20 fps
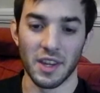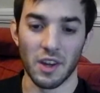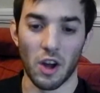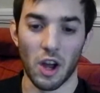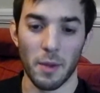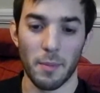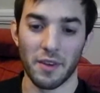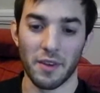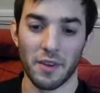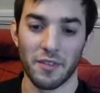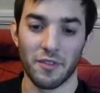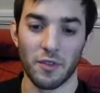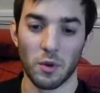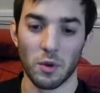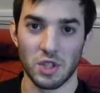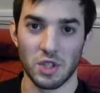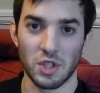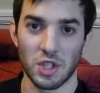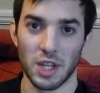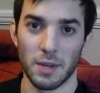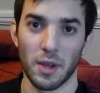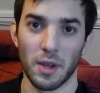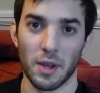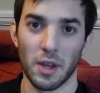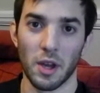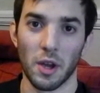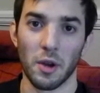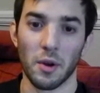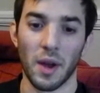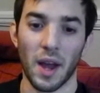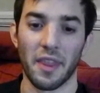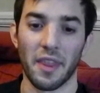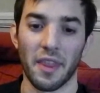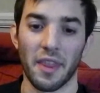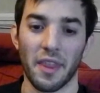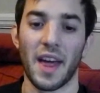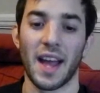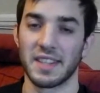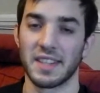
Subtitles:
the iPad 4's GPU, and that